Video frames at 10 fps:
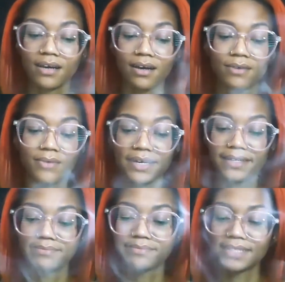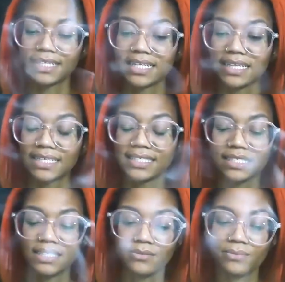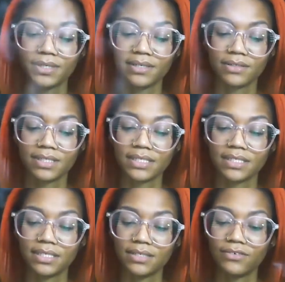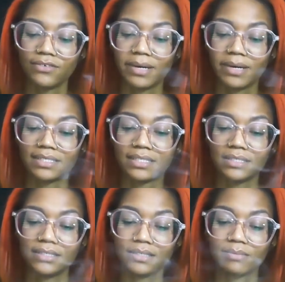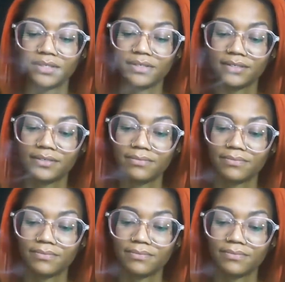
All right, let's see what else is here for Pisces spirit.